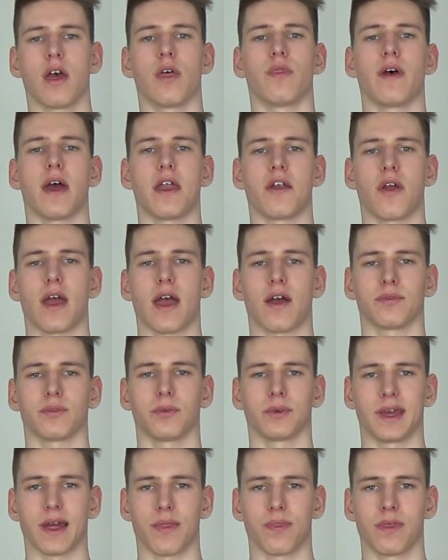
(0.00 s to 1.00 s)
There you have
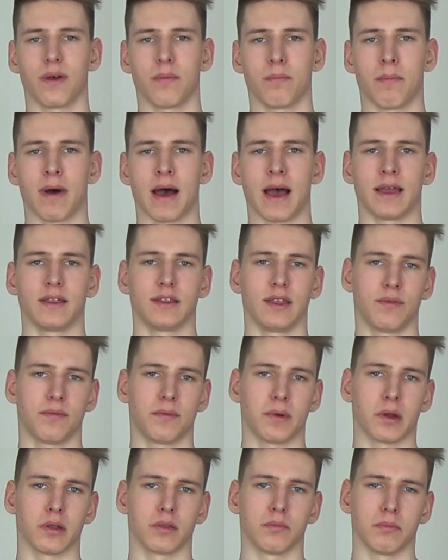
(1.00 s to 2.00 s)
to get them by
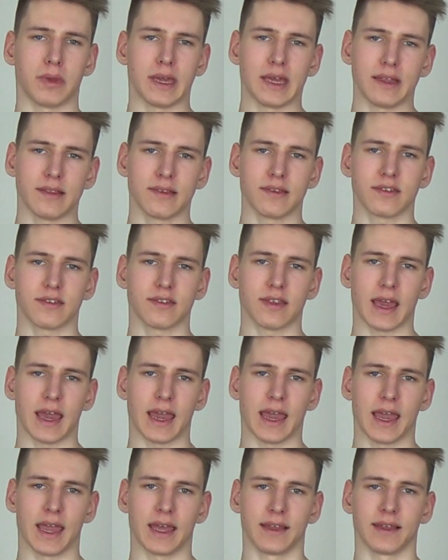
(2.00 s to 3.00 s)
different means,
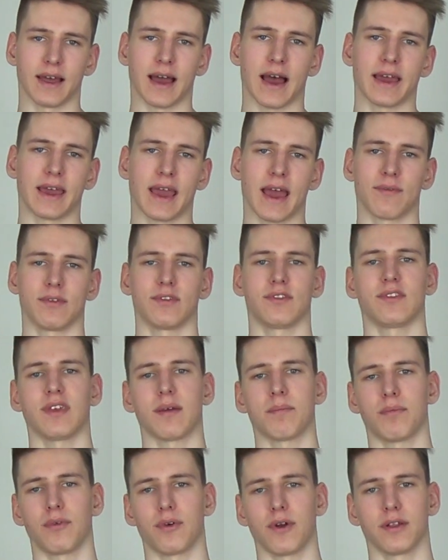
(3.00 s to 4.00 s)
and I have a
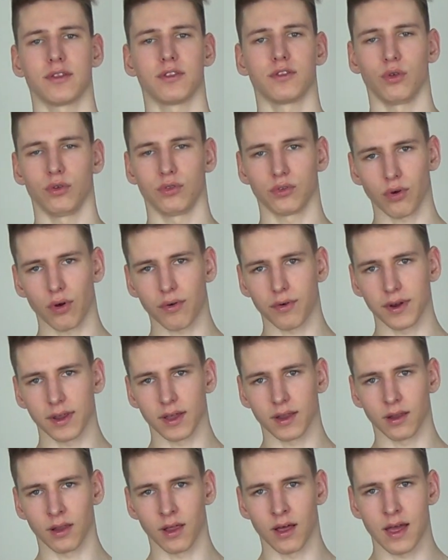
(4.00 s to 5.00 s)
separate
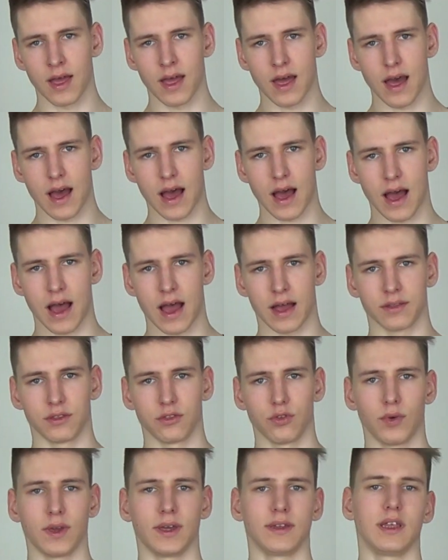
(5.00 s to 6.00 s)
tutorial on
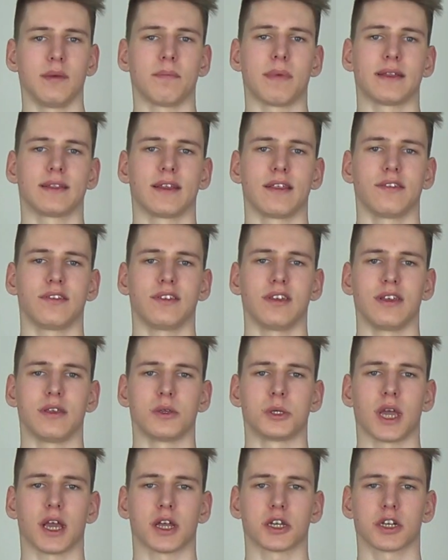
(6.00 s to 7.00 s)
doing dependency
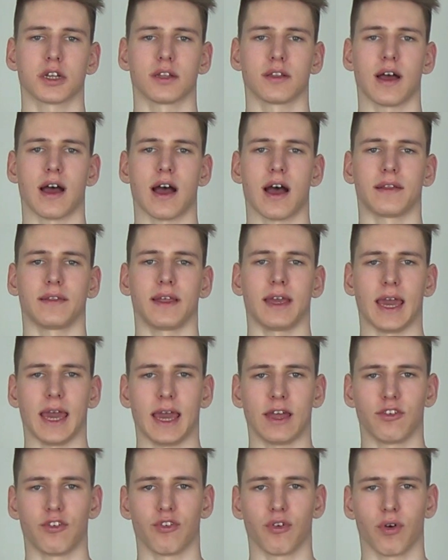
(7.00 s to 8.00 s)
injection on
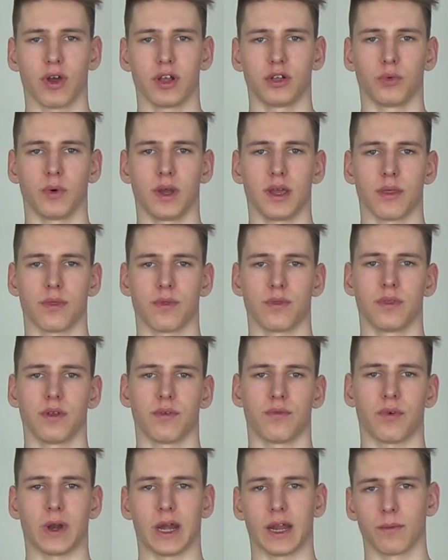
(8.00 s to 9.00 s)
Android with the
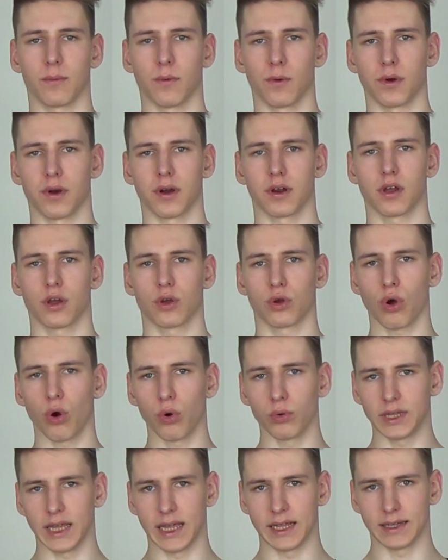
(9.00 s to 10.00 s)
framework
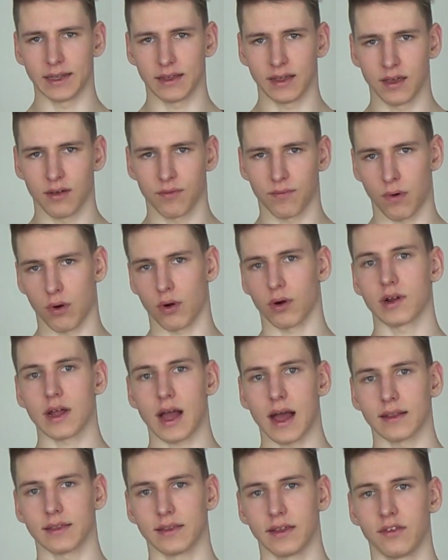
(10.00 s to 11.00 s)
Codin for
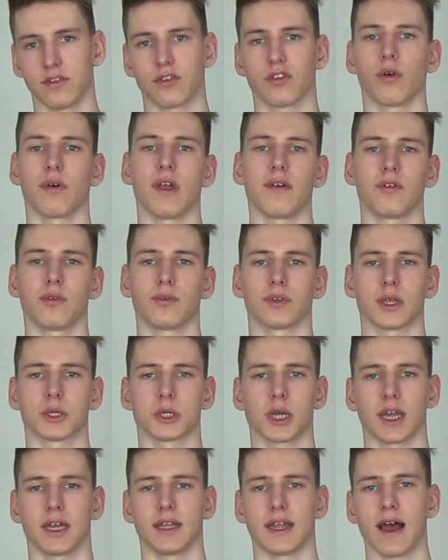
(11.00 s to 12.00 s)
Kotlin. So if you want
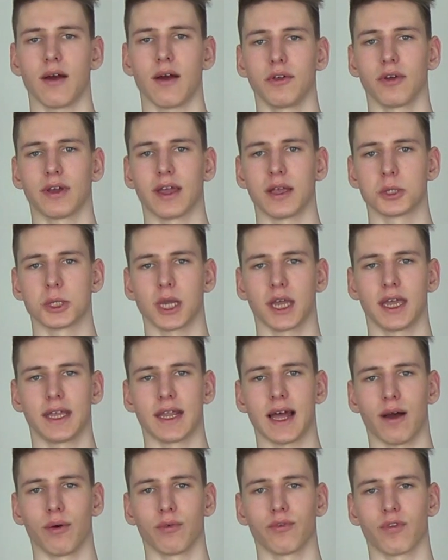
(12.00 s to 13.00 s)
to check it you can check it
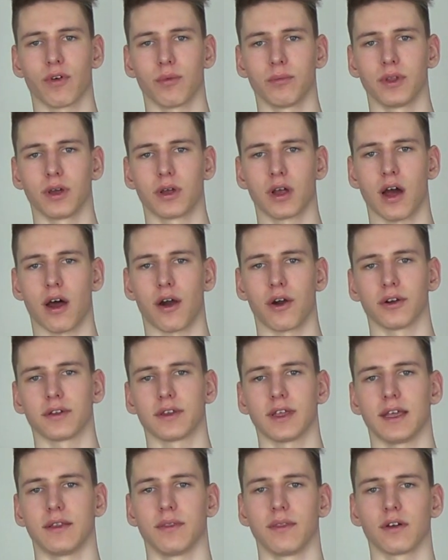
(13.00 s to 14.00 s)
out from the
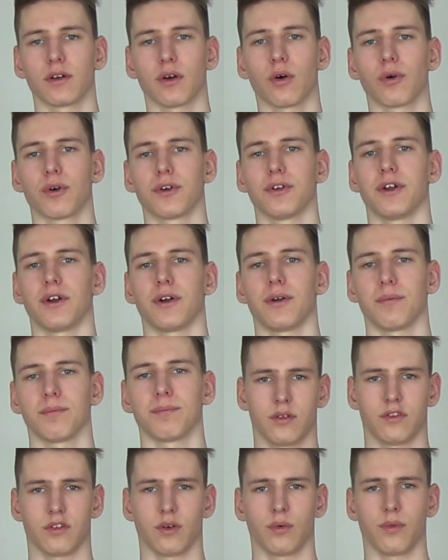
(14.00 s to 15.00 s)
card in the corner.
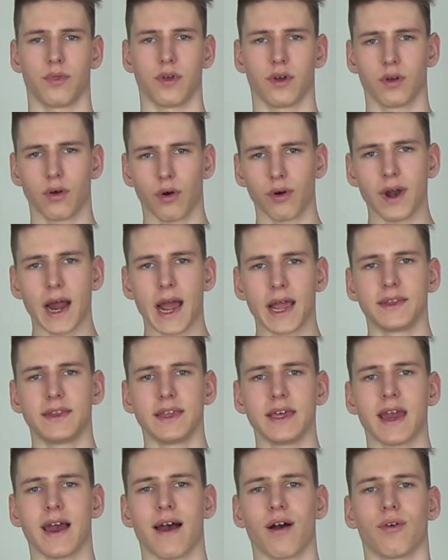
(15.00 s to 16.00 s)
So the core
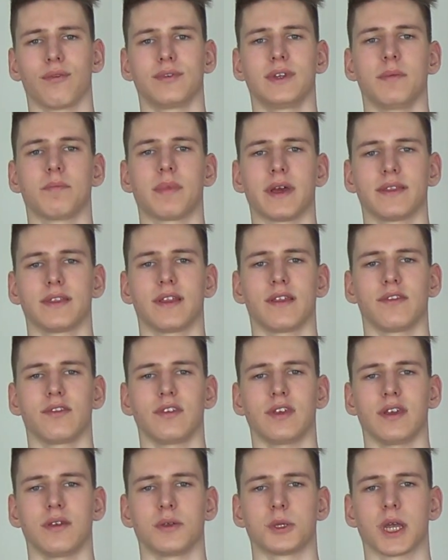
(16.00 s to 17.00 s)
idea of
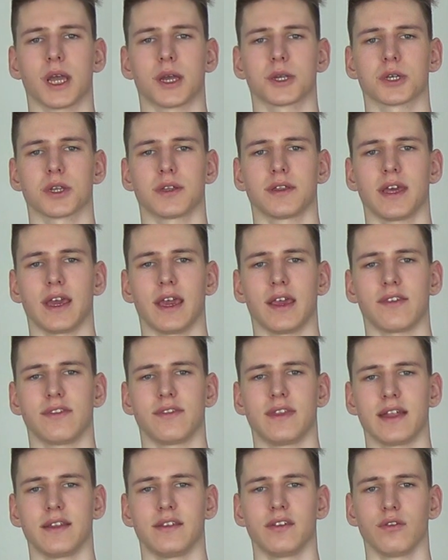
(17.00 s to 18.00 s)
dependency injection
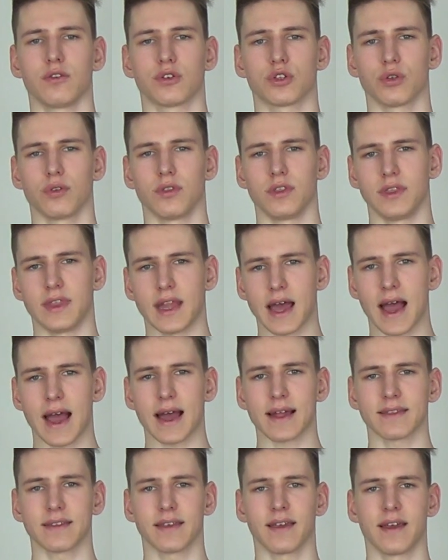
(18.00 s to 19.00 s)
is that you should
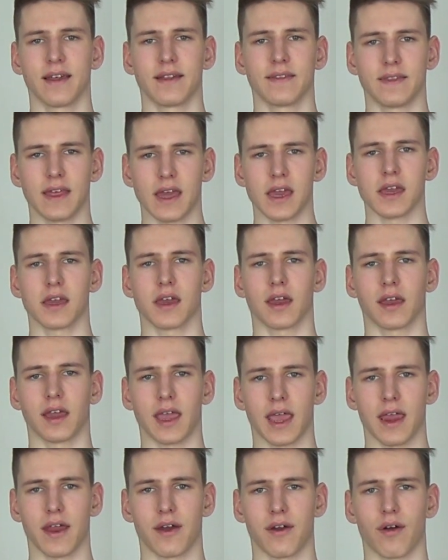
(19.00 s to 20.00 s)
not take
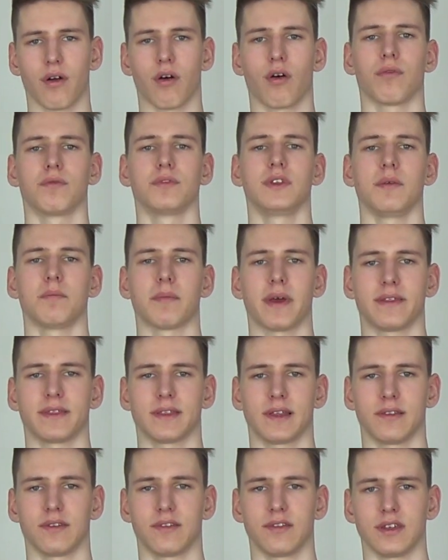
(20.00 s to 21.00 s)
care of
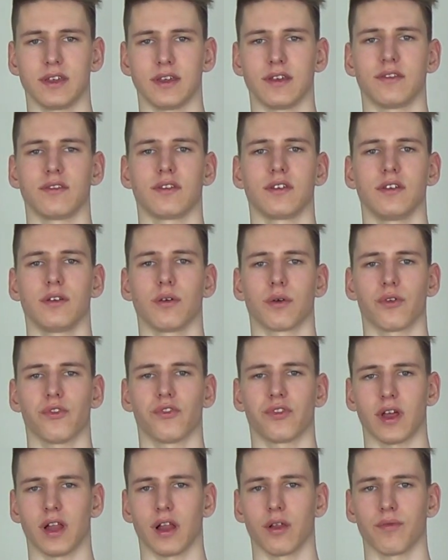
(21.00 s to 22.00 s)
dependencies
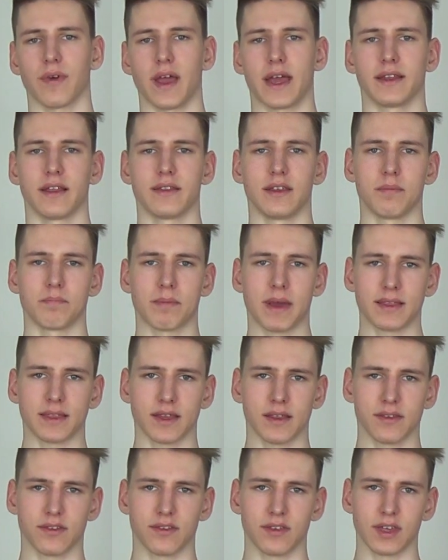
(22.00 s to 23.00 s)
yourself. And a
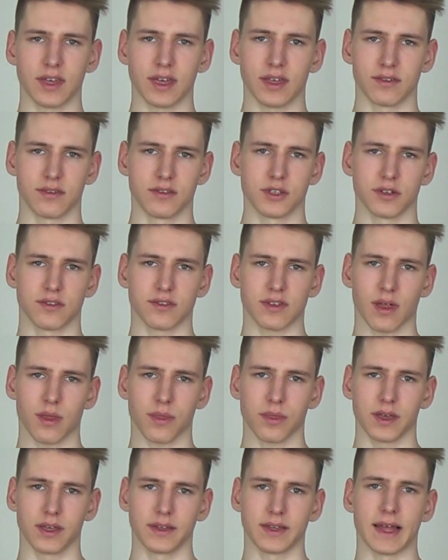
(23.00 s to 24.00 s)
dependency is just
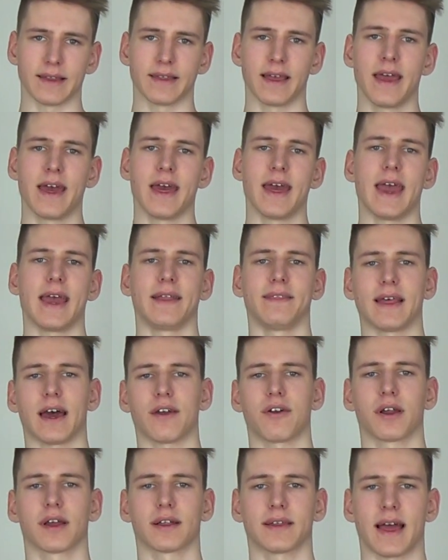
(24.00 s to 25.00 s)
something that
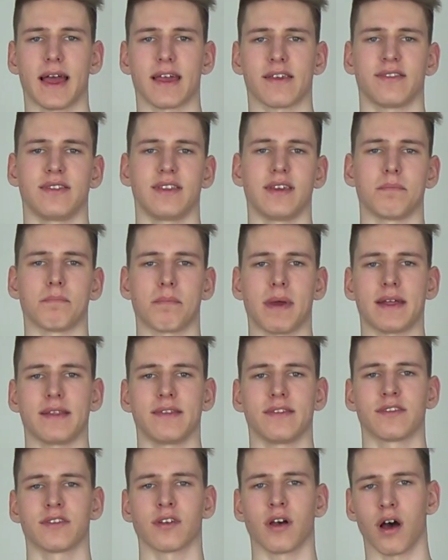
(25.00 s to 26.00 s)
another class
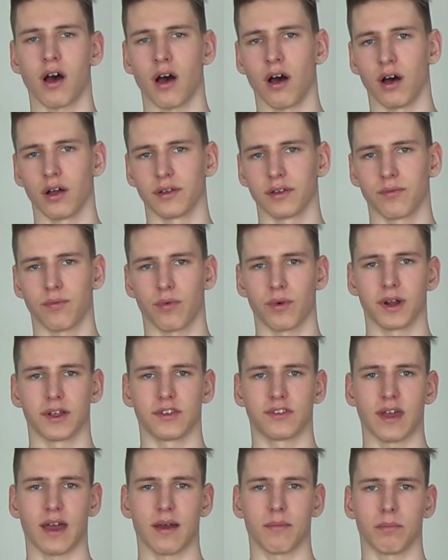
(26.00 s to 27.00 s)
depends on. For
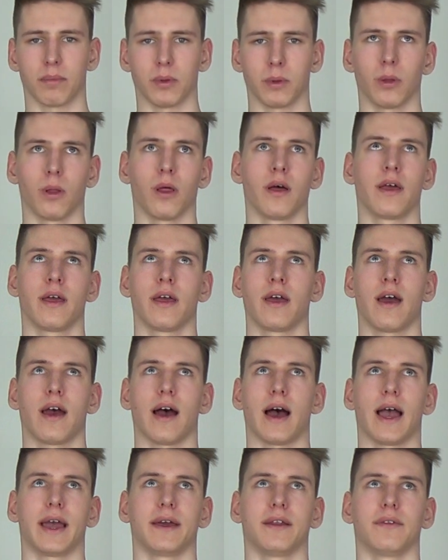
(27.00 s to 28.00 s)
example,
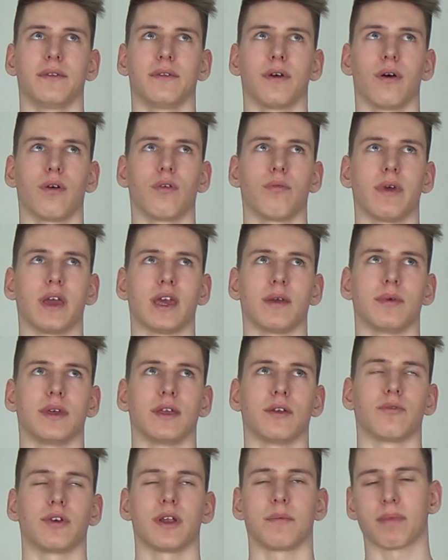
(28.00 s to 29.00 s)
I don't know,
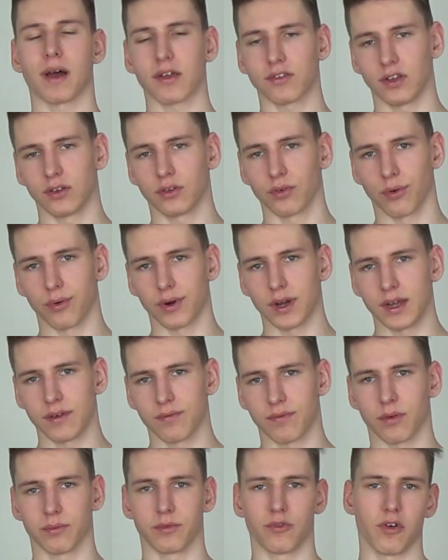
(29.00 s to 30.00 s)
maybe repository
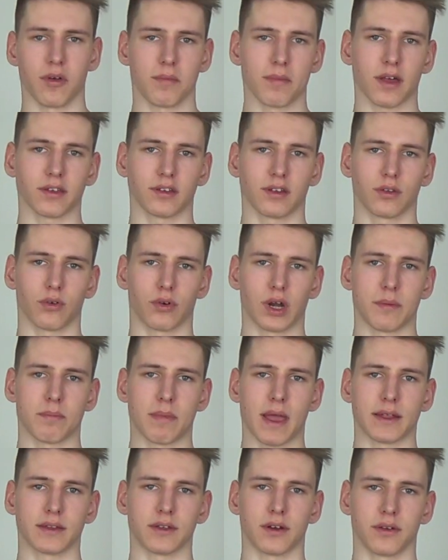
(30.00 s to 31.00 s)
from the repository
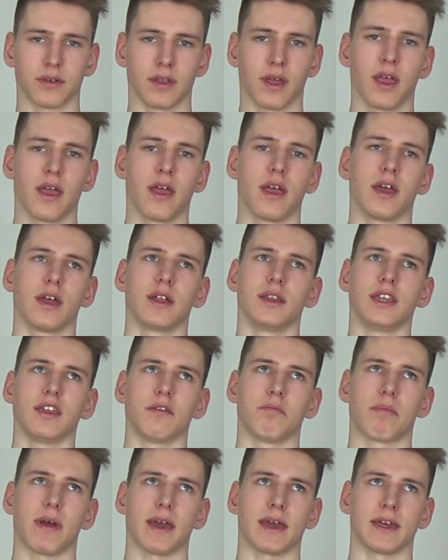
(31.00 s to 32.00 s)
pattern
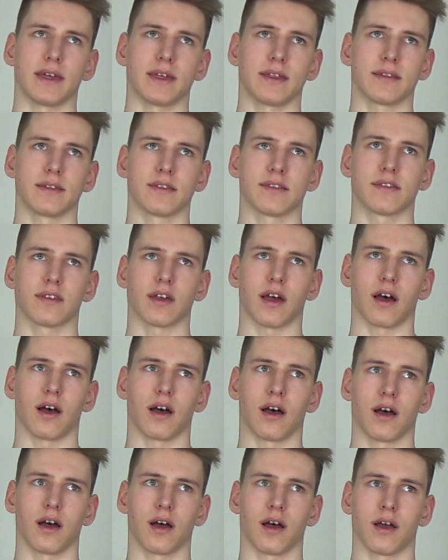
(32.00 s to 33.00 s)
depends
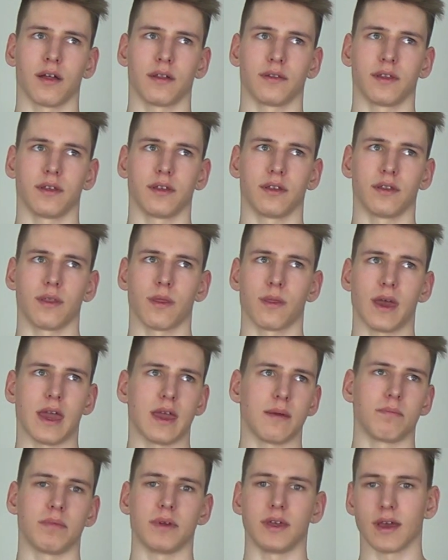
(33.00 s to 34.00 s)
on
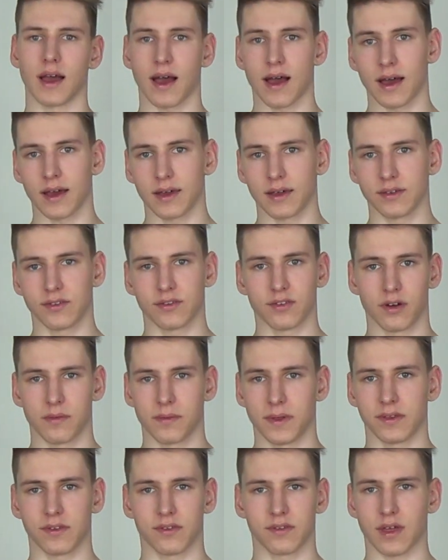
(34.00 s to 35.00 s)
API
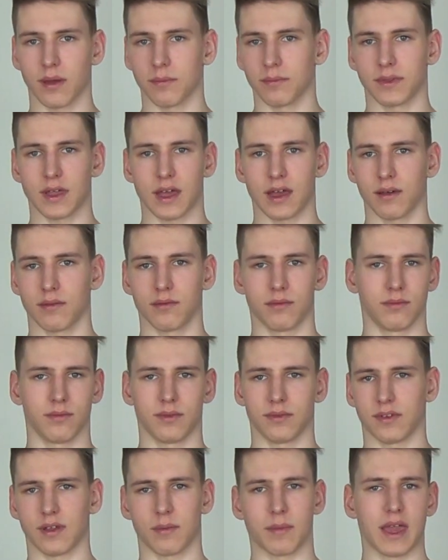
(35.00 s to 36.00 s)
service, some
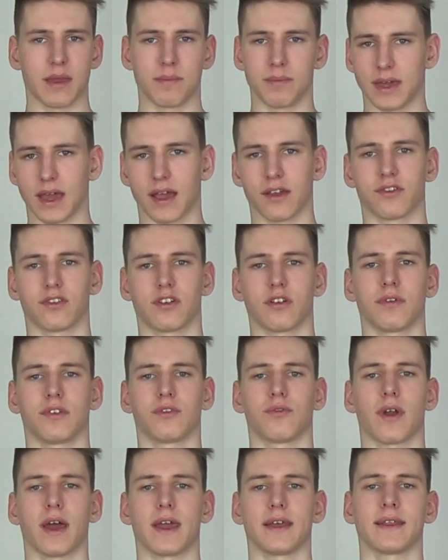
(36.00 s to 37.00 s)
API
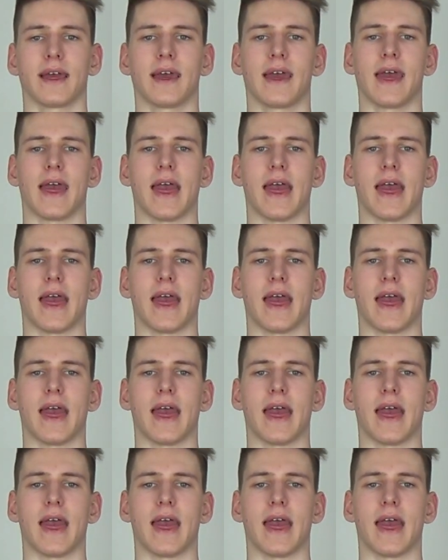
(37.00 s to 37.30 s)
service, right?